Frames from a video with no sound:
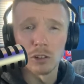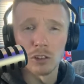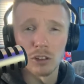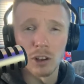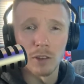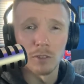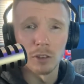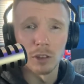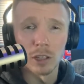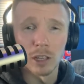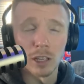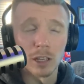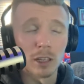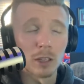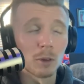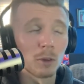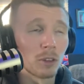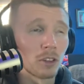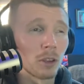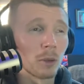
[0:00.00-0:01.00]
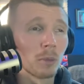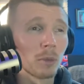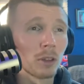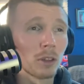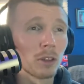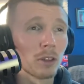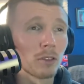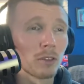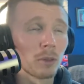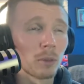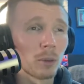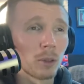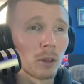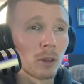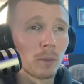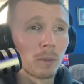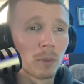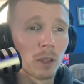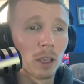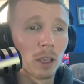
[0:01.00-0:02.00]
shoveling it. It was unbelievable.